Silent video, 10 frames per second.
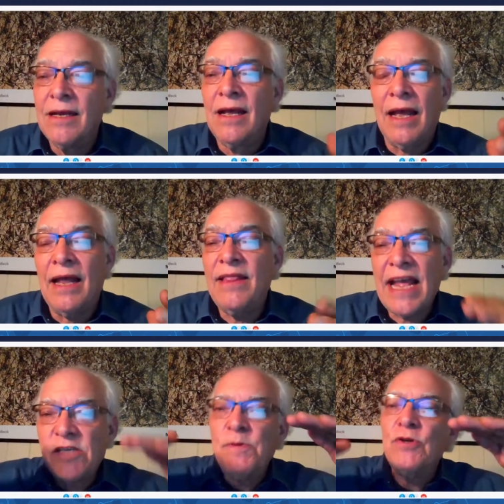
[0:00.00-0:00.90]
And
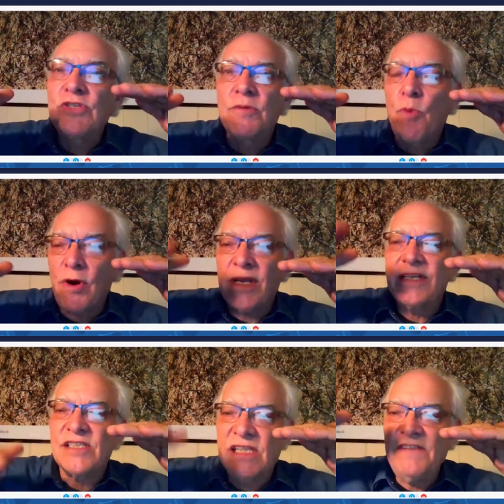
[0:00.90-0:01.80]
that's because the market
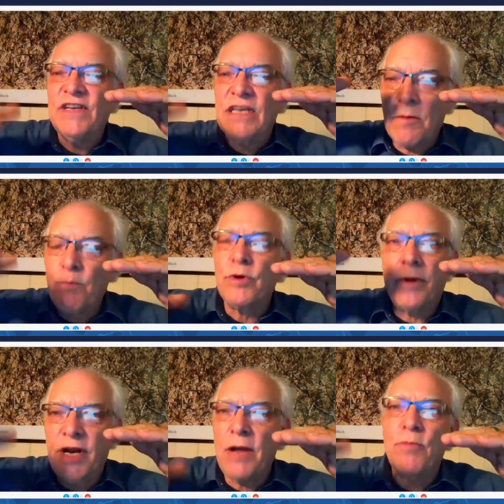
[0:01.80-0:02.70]
is living number to a
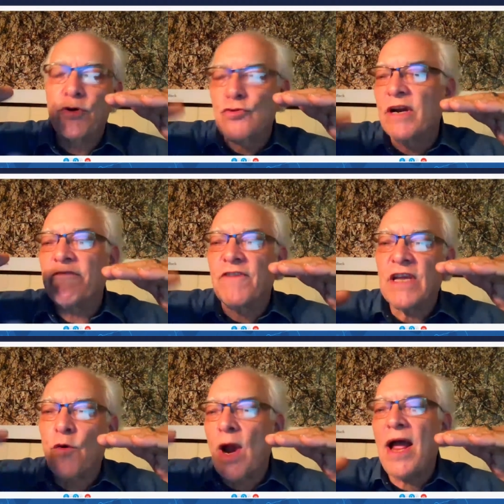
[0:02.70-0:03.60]
number, trying to
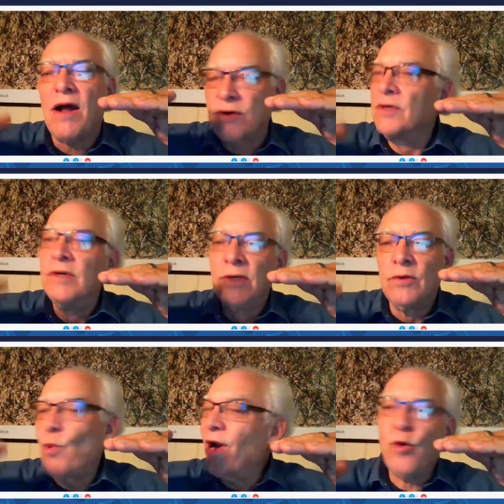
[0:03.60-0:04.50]
figure out
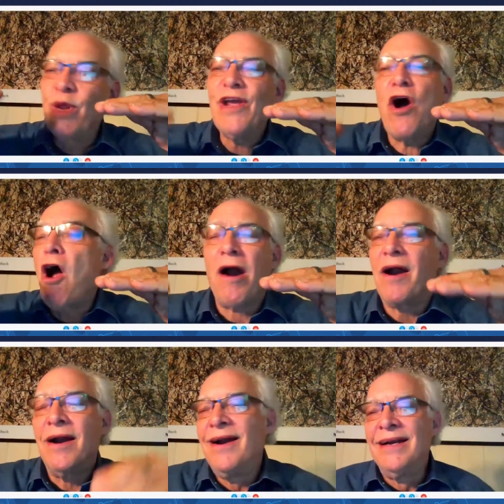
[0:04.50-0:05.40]
where we are.
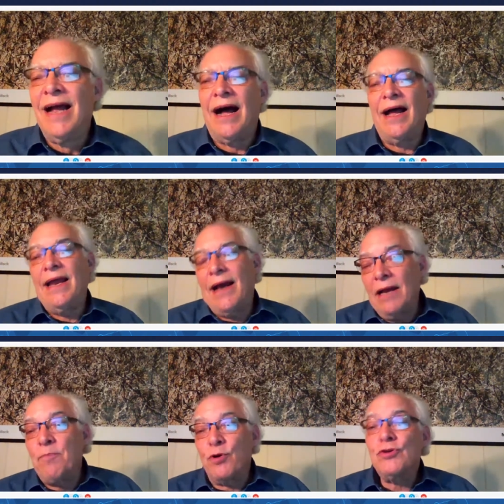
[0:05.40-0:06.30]
I, I
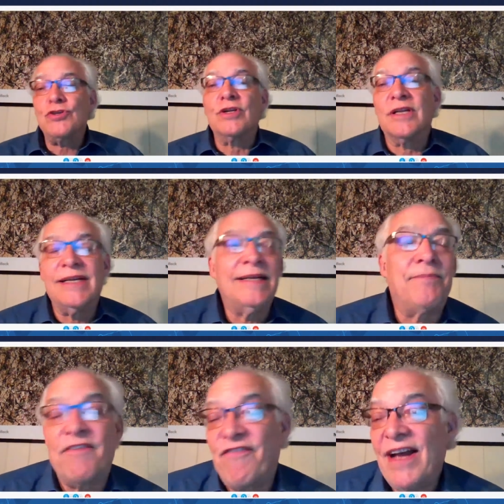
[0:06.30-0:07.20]
personally,
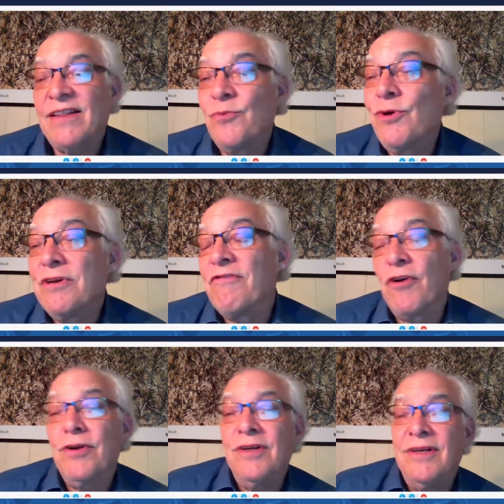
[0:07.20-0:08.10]
the fact that we're
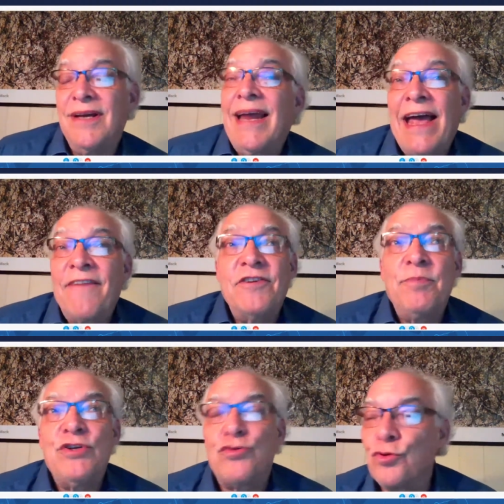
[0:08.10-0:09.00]
inverted, I have to
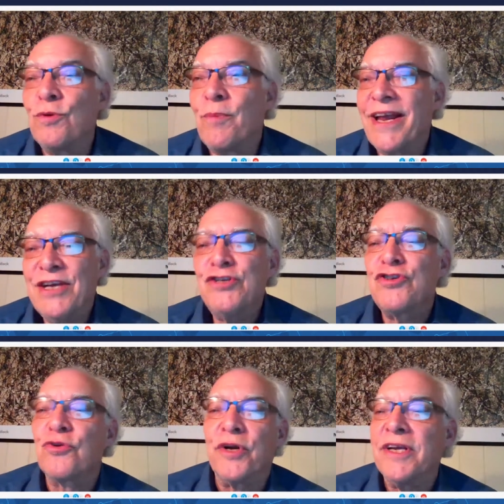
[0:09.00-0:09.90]
be true to my
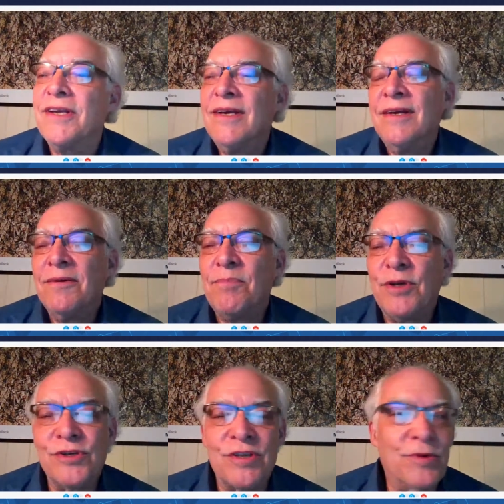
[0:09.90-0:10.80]
history
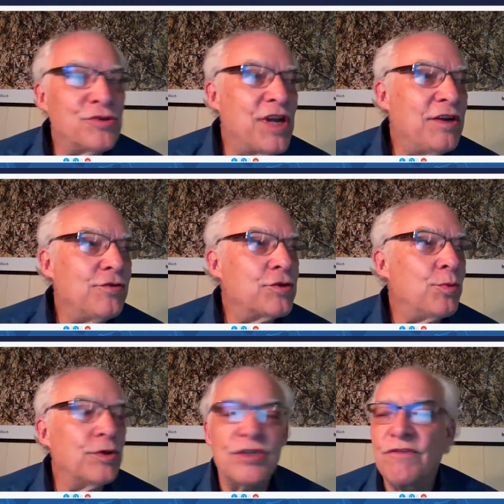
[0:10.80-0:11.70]
because the most dangerous
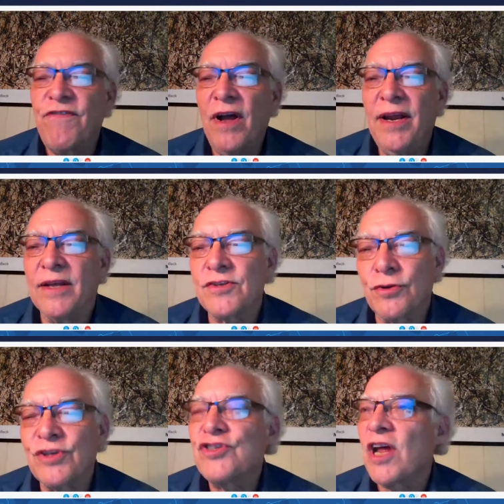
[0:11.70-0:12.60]
words in finance are
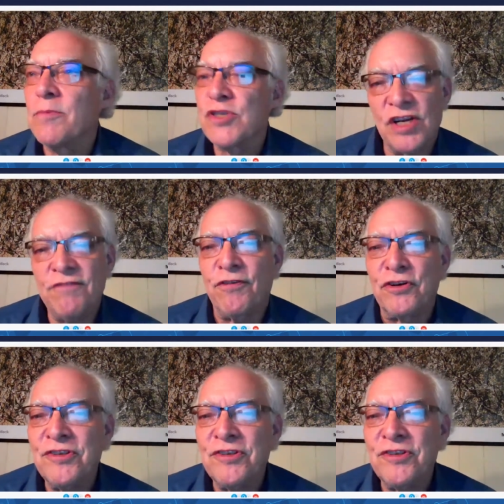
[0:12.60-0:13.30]
this time is different.